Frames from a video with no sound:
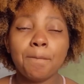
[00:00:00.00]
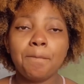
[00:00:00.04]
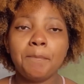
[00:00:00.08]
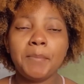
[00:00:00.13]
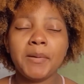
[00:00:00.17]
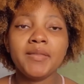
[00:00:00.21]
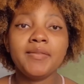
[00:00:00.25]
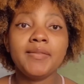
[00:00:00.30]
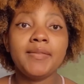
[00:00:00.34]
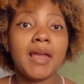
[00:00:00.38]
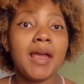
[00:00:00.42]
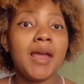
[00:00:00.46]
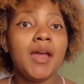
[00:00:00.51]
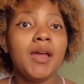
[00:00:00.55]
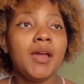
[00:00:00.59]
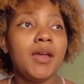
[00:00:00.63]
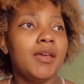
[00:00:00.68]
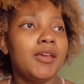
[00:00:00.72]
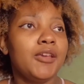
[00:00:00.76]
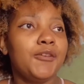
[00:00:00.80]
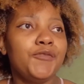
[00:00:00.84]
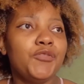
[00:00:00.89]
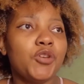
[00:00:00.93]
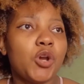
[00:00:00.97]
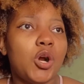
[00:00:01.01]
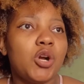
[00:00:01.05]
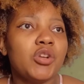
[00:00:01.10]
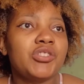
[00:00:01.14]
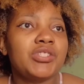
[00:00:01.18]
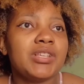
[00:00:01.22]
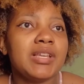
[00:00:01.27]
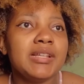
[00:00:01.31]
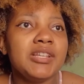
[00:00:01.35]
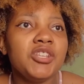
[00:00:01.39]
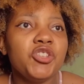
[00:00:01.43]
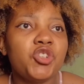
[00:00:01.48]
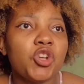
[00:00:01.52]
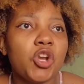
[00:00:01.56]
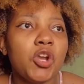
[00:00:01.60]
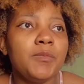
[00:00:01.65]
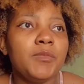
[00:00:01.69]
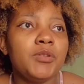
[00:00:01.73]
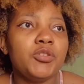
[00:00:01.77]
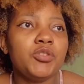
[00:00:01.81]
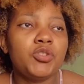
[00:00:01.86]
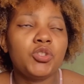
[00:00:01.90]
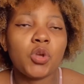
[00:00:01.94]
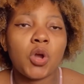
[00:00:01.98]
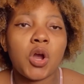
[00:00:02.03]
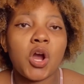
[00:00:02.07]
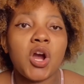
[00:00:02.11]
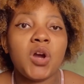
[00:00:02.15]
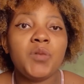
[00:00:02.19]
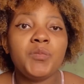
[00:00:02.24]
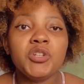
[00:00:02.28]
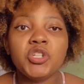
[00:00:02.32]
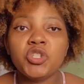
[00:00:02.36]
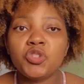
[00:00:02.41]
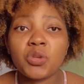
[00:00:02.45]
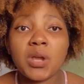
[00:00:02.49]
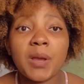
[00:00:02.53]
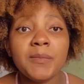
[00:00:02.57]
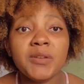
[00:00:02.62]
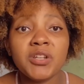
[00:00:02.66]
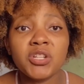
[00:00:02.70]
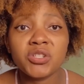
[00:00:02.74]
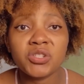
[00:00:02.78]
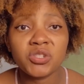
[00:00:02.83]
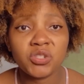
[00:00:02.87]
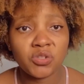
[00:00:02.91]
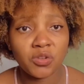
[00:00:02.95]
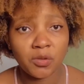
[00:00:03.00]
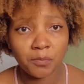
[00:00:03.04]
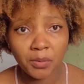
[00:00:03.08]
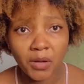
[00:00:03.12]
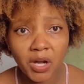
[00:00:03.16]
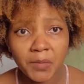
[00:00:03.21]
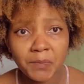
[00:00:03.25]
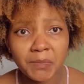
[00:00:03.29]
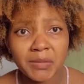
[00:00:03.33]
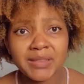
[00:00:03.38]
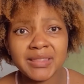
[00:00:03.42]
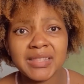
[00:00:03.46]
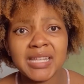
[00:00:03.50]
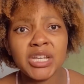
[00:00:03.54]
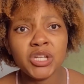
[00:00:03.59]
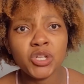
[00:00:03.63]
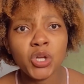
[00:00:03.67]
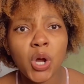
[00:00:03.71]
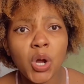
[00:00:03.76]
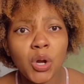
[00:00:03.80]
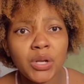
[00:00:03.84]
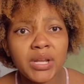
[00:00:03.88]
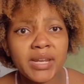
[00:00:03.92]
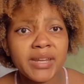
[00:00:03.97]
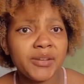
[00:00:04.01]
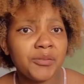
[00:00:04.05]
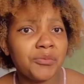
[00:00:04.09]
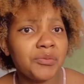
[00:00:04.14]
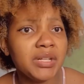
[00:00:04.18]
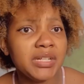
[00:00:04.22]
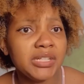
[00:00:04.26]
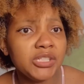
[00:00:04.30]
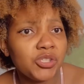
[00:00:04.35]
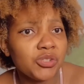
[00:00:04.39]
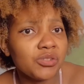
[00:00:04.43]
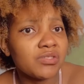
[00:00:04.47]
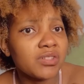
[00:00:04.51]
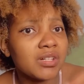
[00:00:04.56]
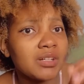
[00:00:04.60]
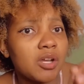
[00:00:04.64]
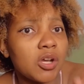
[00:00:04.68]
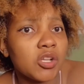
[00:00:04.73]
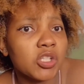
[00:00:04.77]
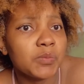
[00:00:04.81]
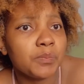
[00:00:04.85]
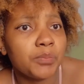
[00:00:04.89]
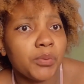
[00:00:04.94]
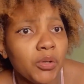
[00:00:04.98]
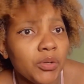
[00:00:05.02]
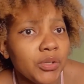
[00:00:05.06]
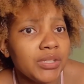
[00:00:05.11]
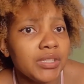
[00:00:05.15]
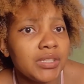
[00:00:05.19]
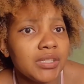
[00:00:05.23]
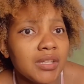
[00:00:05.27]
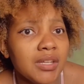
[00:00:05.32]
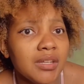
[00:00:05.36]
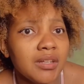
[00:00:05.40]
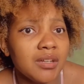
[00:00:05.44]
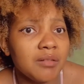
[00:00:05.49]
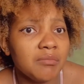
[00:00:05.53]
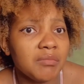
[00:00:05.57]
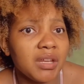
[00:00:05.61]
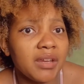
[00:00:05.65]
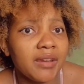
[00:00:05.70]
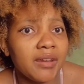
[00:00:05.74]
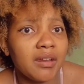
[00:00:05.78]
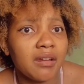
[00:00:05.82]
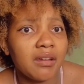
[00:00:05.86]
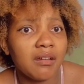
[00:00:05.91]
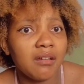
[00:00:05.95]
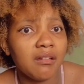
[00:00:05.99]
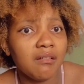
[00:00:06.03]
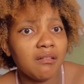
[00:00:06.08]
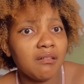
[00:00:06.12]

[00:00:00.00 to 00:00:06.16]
But if you ask any German, so how many square meters is your apartment, they know, like, really to the last point. And I'm like,